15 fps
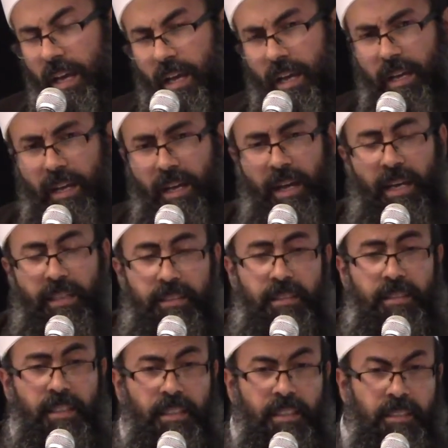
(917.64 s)

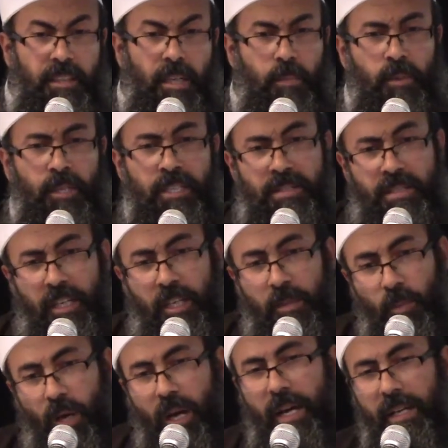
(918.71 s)
hadith agreed upon in Sahih
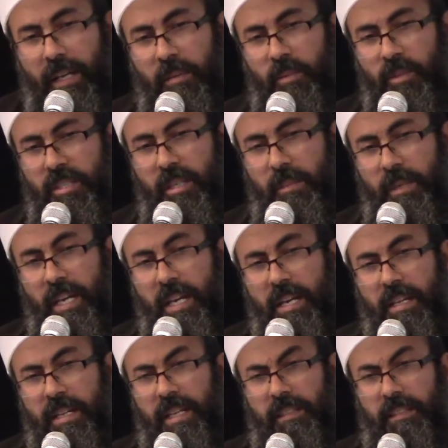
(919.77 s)
Bukhari and Muslim
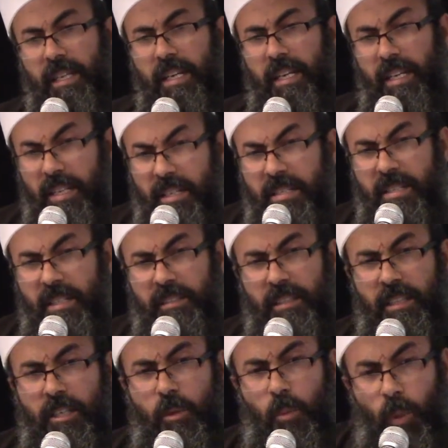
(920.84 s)
that he said,
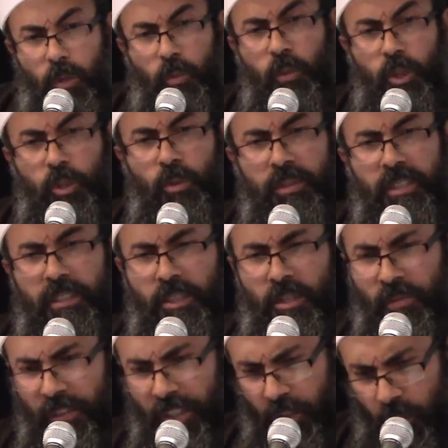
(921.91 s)
what we do on the day
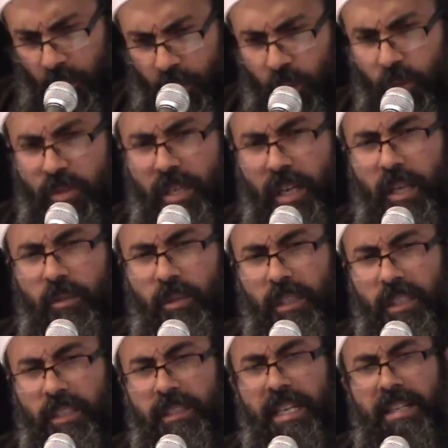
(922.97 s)
of Eid, we do Salatul
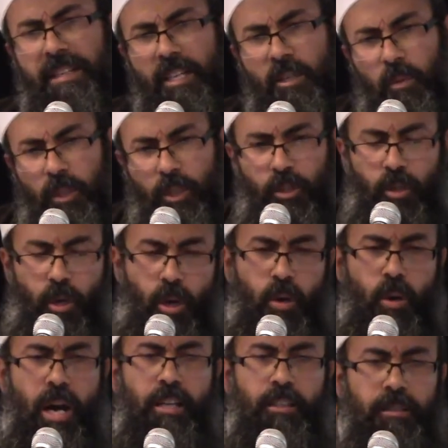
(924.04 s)
Eid and then we
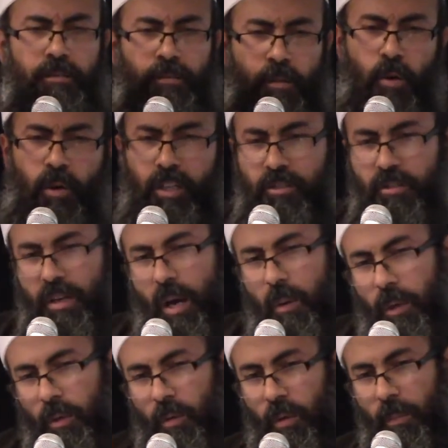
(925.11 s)
go and focus on
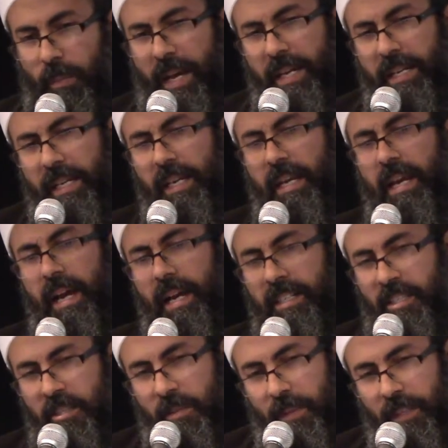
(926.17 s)
our Qurbani and
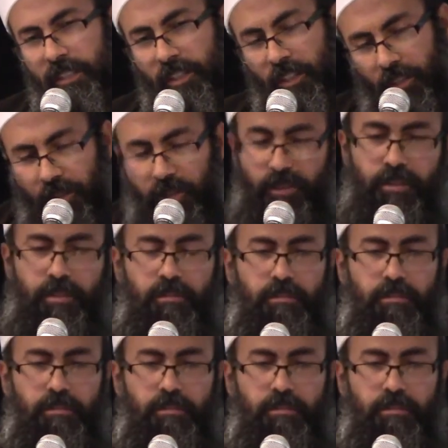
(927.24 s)
spread the good.